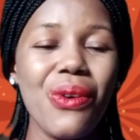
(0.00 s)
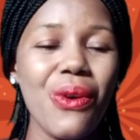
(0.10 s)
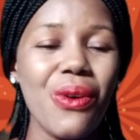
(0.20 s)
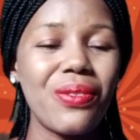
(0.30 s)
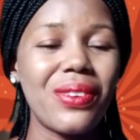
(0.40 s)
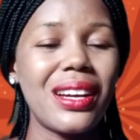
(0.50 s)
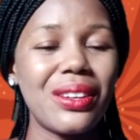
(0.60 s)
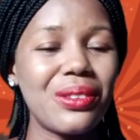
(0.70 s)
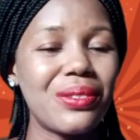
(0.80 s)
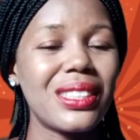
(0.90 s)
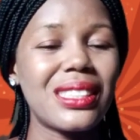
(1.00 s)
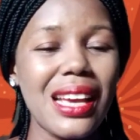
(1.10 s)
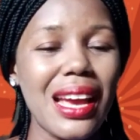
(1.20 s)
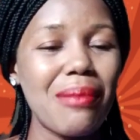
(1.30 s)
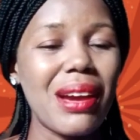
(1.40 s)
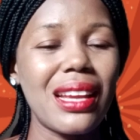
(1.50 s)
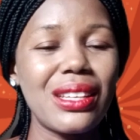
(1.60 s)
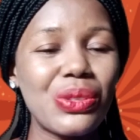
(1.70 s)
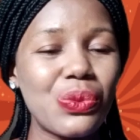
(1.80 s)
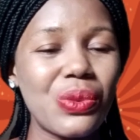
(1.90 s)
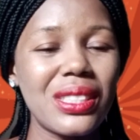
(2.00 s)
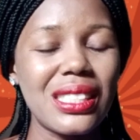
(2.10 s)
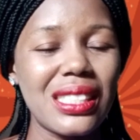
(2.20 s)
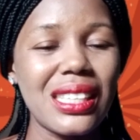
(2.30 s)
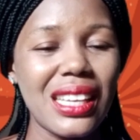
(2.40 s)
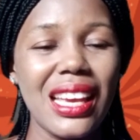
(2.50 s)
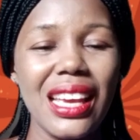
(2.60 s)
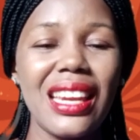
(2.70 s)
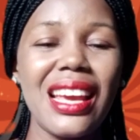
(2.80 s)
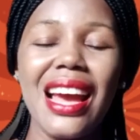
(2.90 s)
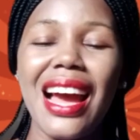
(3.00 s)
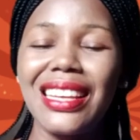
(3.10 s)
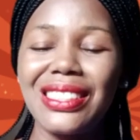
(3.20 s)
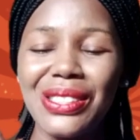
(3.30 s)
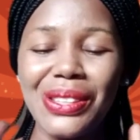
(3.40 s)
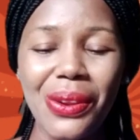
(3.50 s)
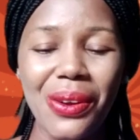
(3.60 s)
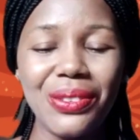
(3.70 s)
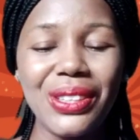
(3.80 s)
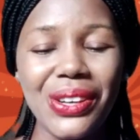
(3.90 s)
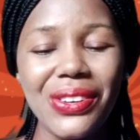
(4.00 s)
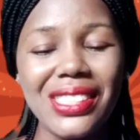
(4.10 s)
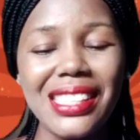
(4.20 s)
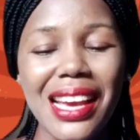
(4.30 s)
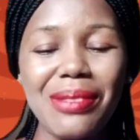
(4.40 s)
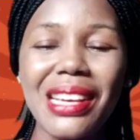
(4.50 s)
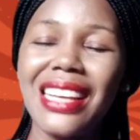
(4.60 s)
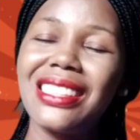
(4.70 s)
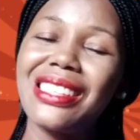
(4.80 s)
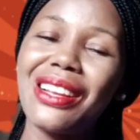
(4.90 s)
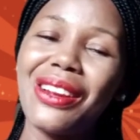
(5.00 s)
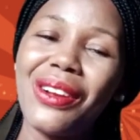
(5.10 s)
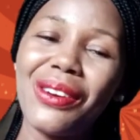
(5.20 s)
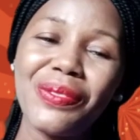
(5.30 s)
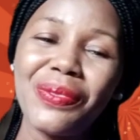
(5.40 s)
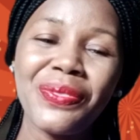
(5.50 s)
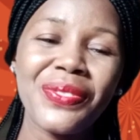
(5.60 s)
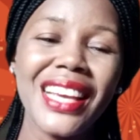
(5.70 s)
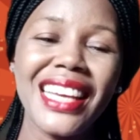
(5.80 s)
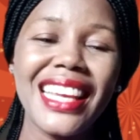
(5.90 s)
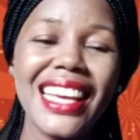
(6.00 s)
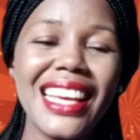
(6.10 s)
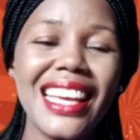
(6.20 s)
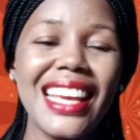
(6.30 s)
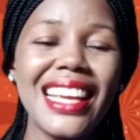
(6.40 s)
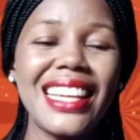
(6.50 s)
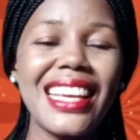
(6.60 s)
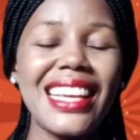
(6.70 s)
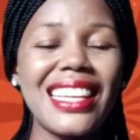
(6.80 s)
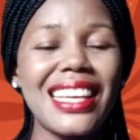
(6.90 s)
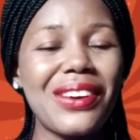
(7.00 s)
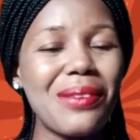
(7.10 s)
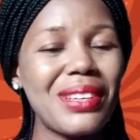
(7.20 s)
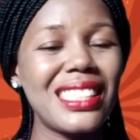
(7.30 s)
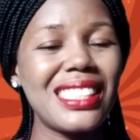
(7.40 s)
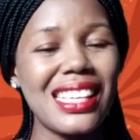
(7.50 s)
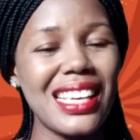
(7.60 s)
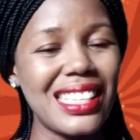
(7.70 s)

over and over time. I need to watch this again. I just love the concept. I just love the comedies